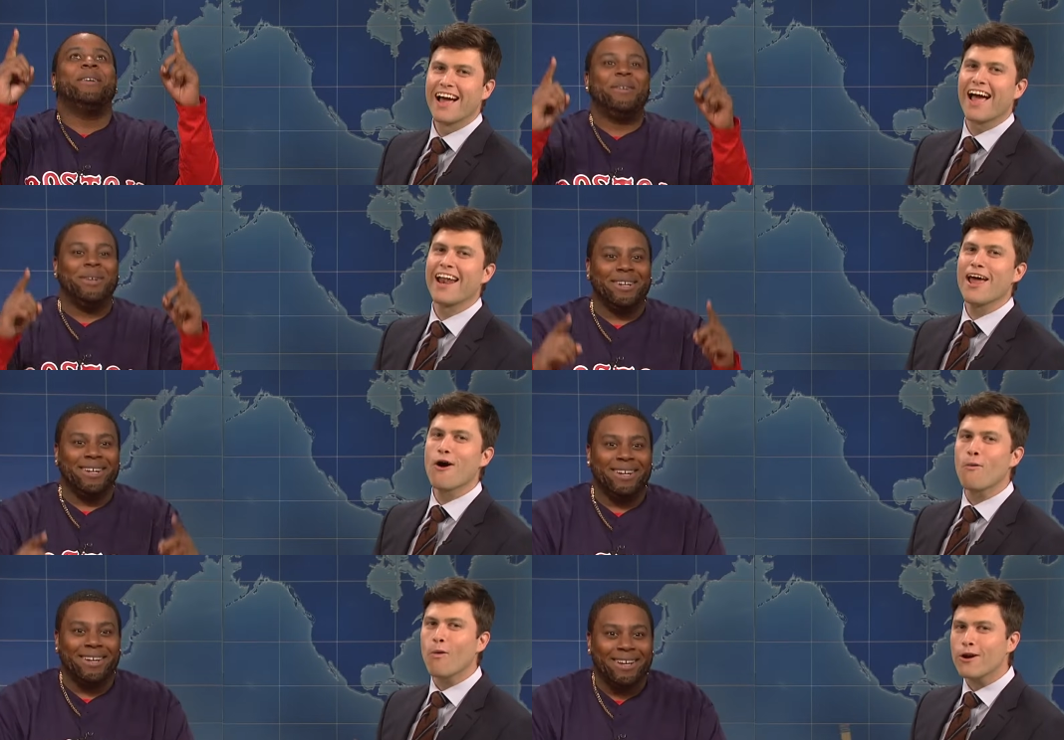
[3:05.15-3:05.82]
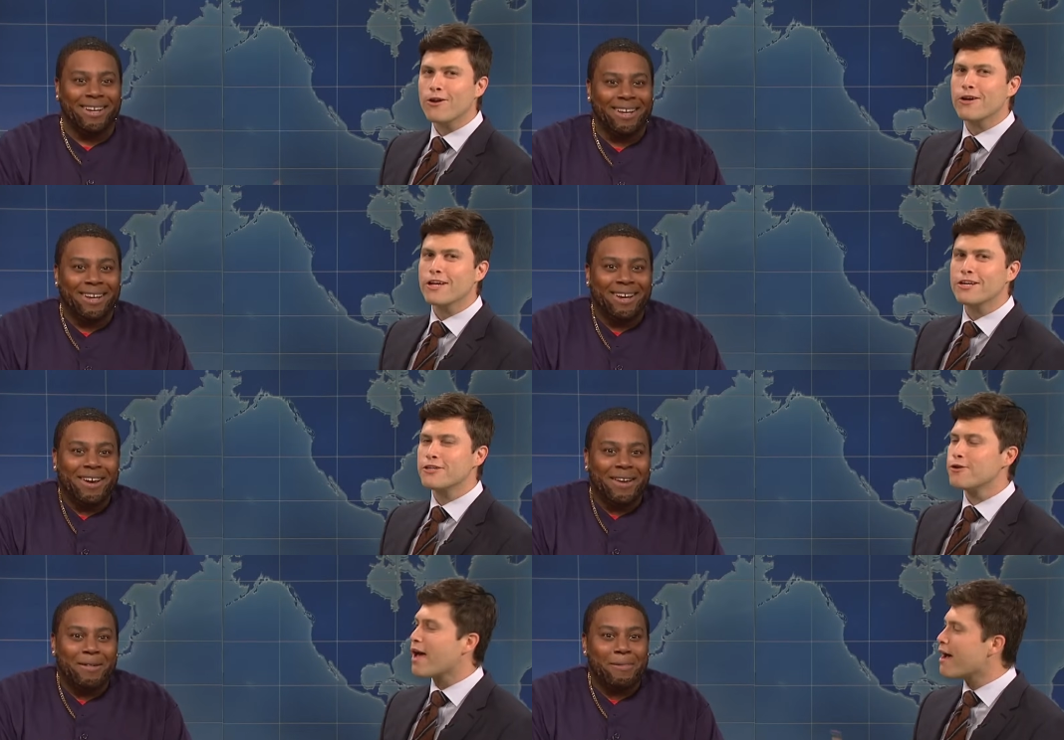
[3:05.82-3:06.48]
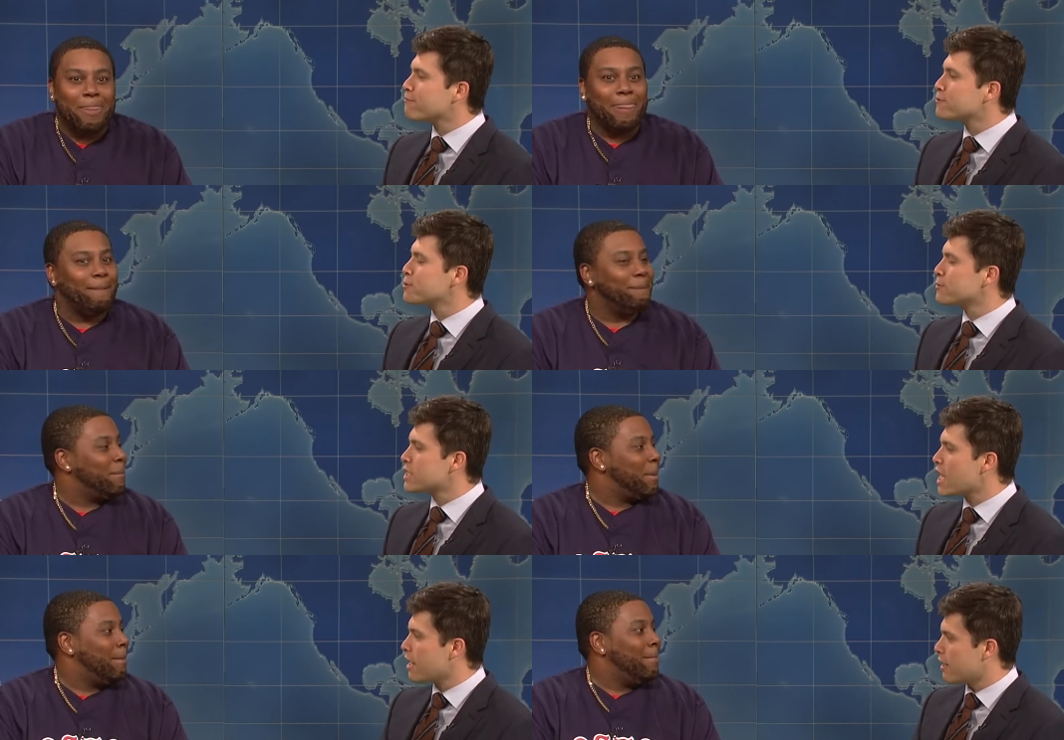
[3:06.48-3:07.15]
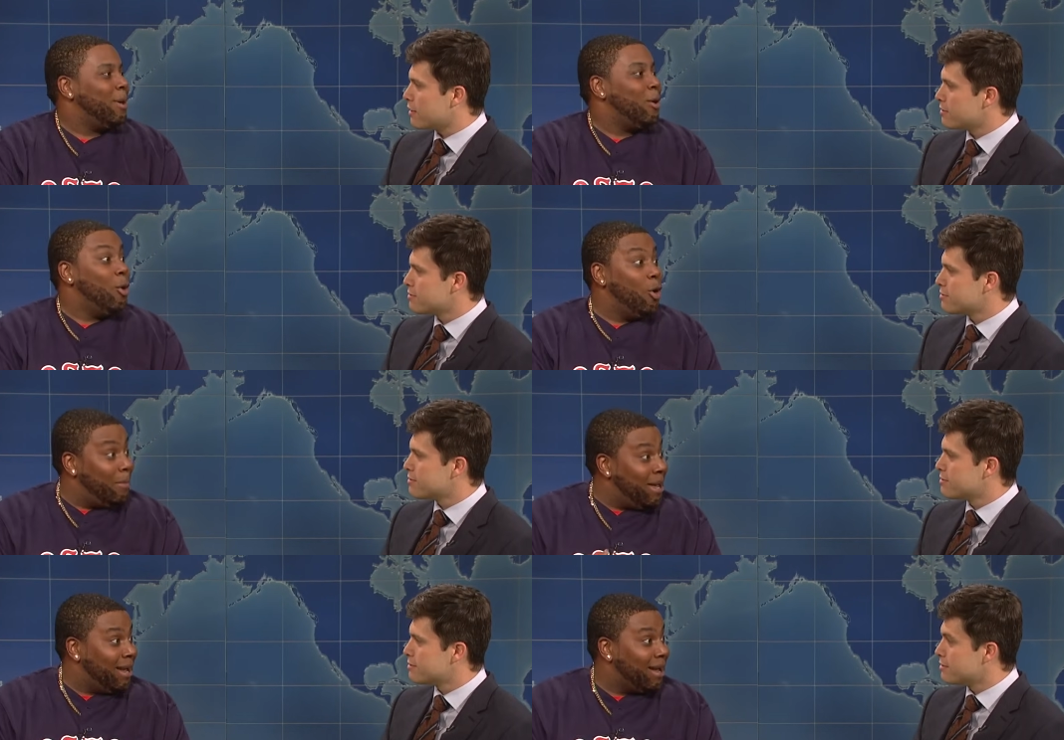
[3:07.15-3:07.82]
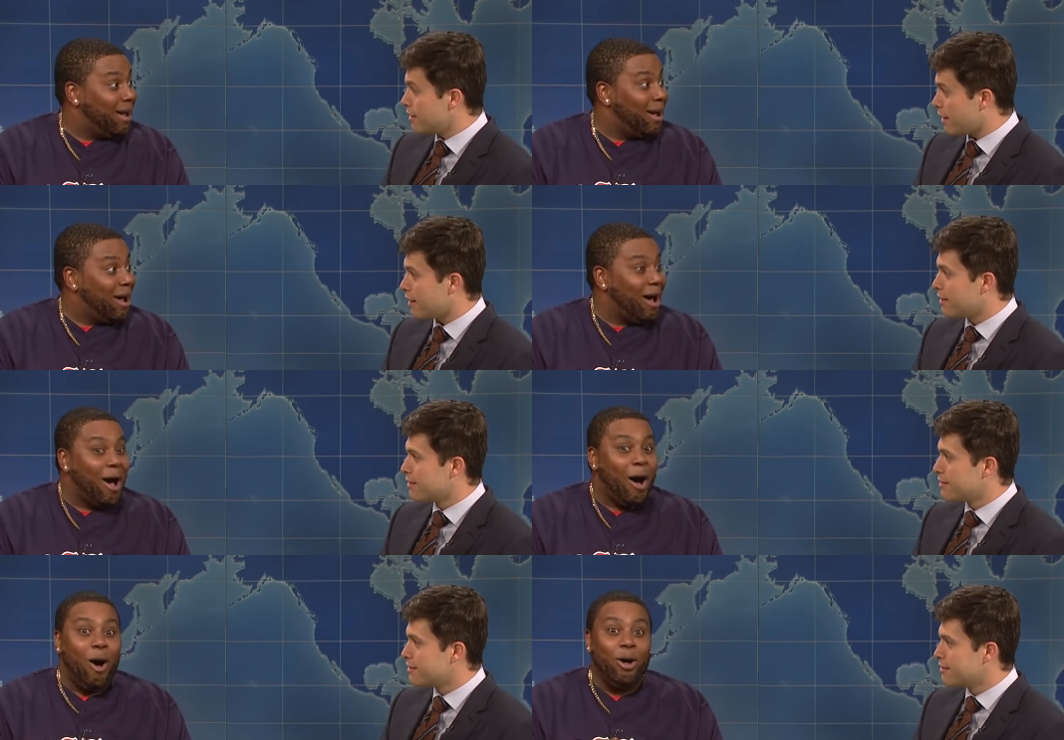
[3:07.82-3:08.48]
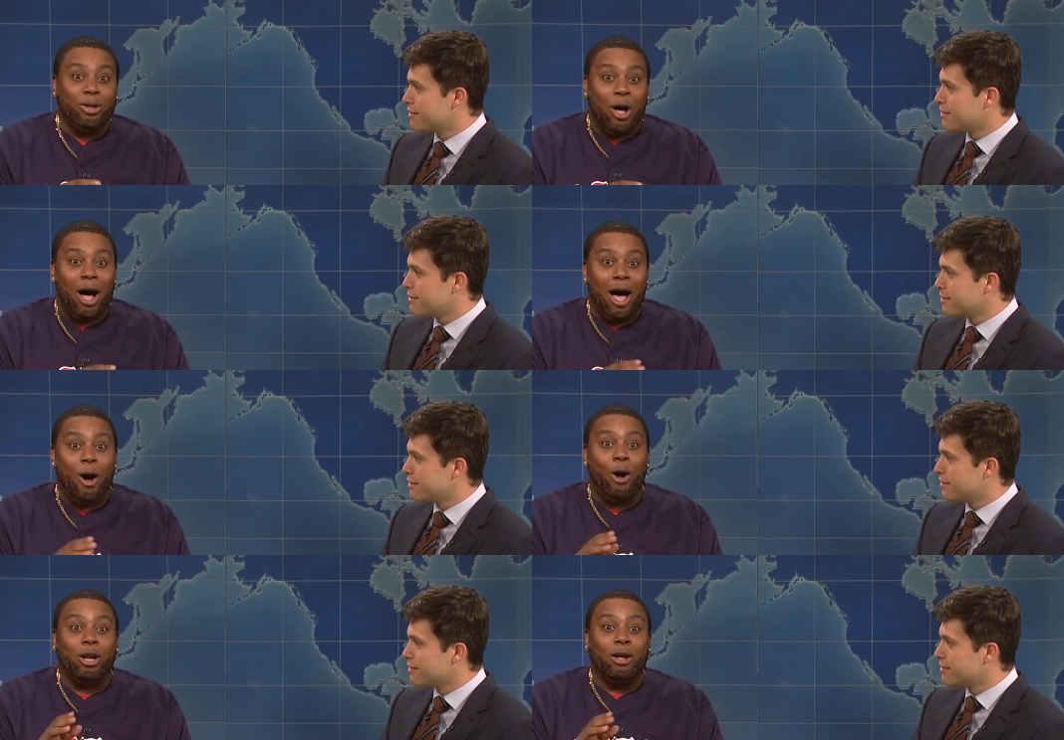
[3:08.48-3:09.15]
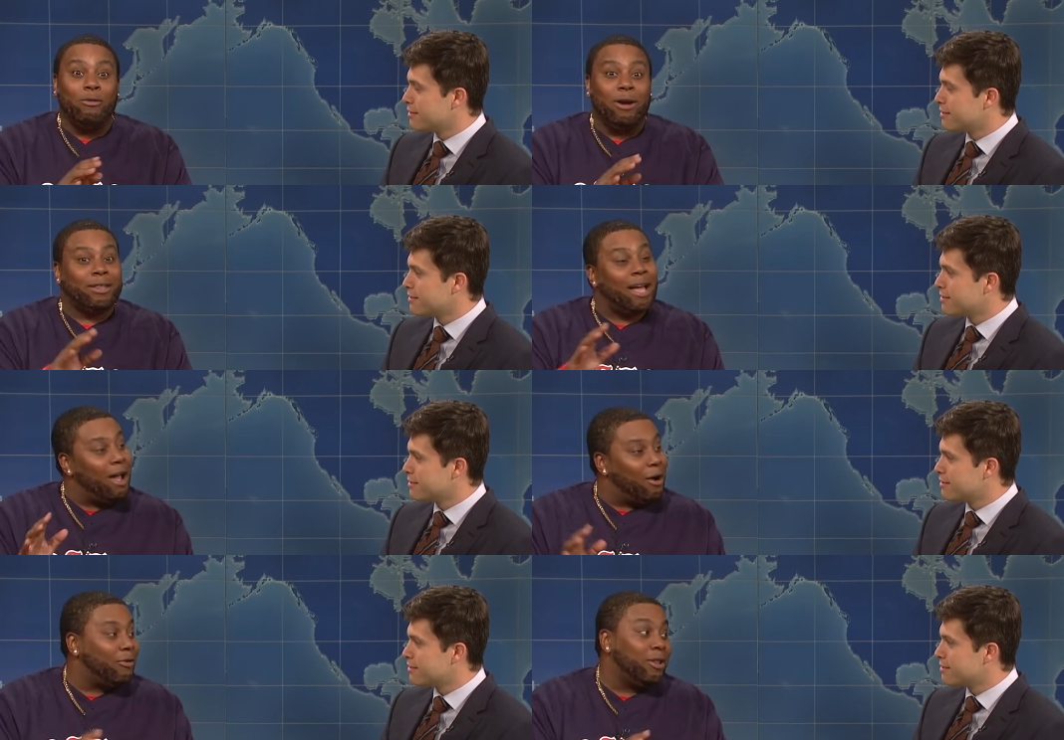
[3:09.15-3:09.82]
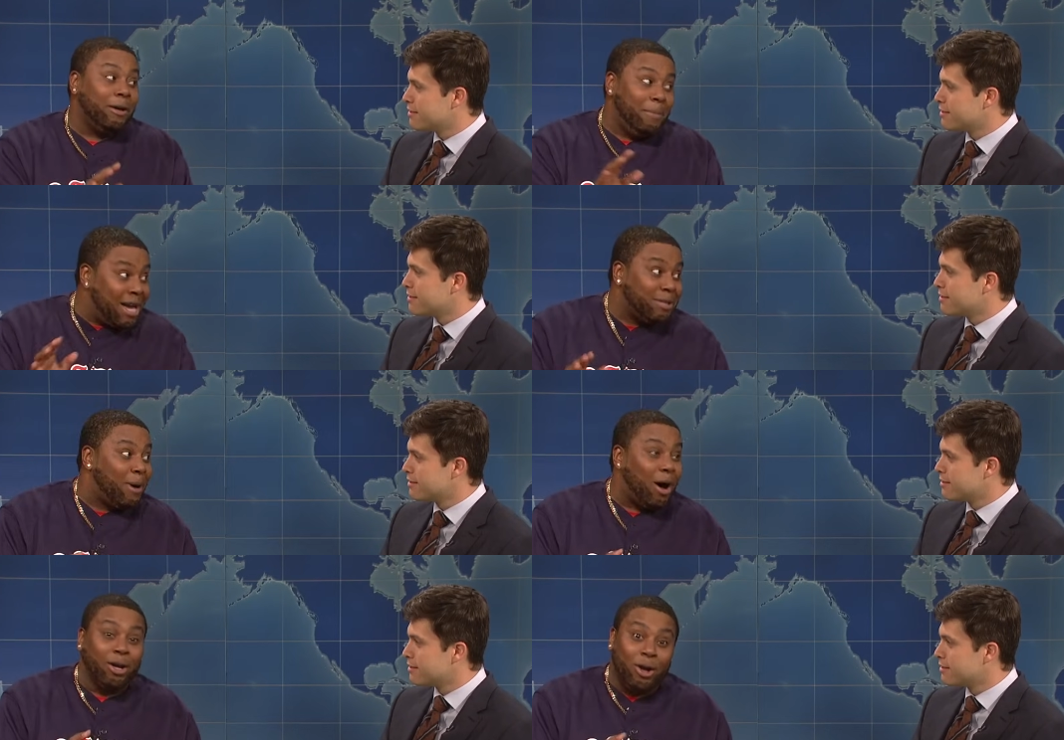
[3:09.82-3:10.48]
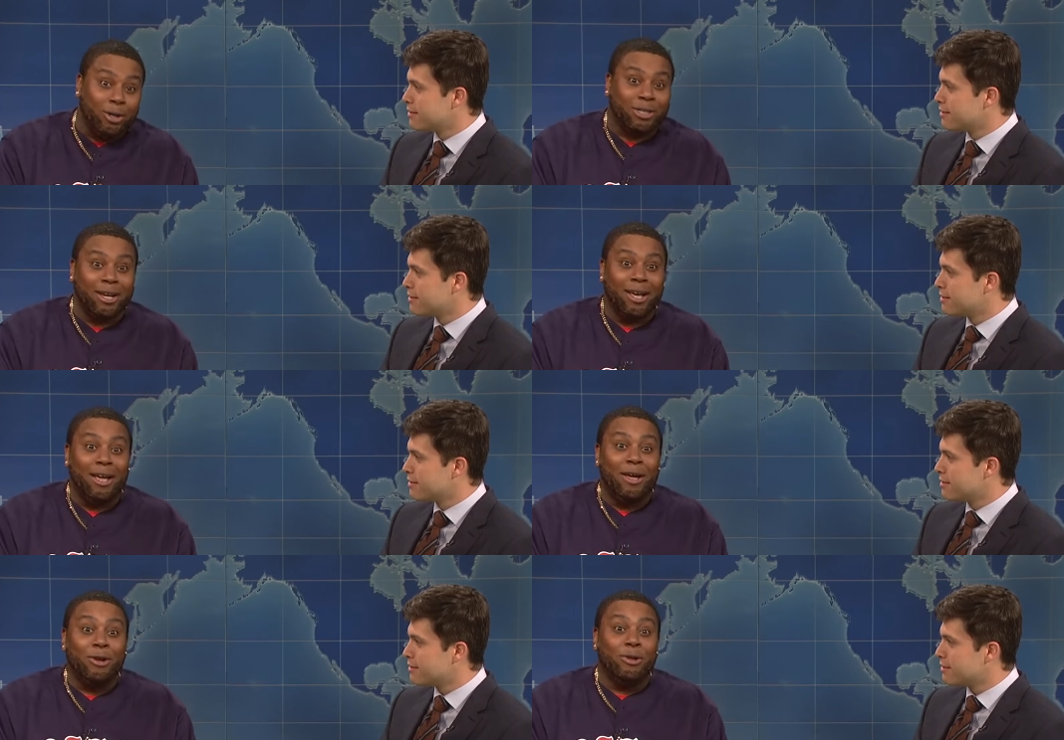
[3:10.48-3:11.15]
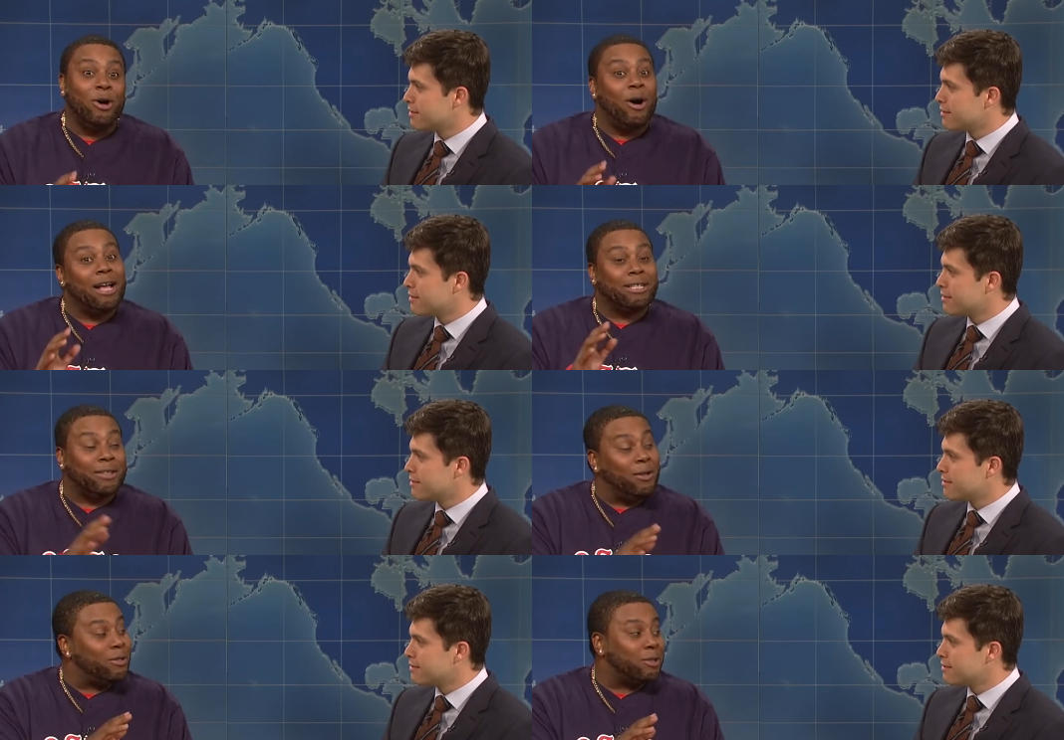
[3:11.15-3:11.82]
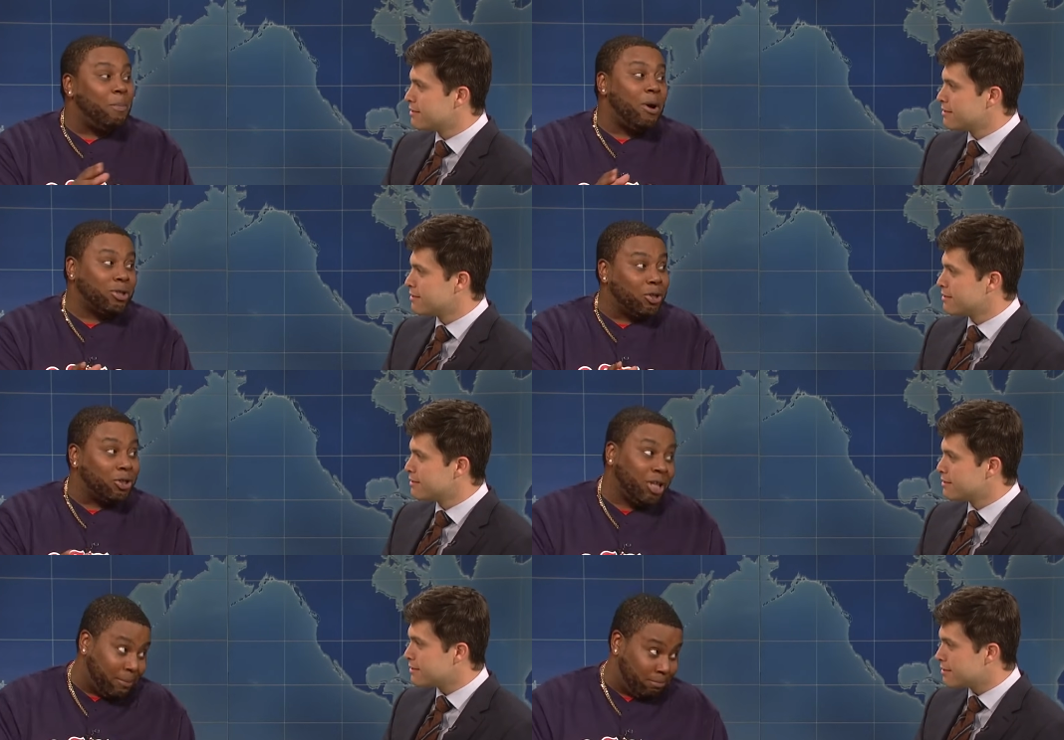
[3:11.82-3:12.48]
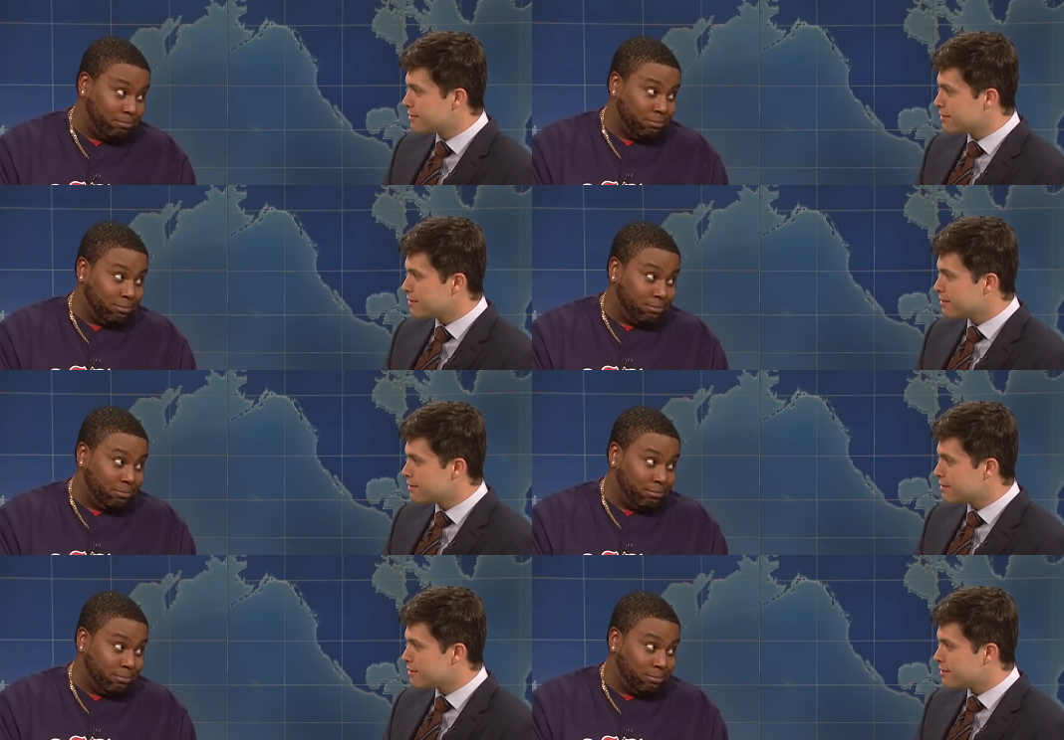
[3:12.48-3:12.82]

Speaker 1: And now, what are you going to do after you retire?
Speaker 2: Who, me? Yeah. Oh, no, I only retire from the baseball, yo. You know, I still sponsorship.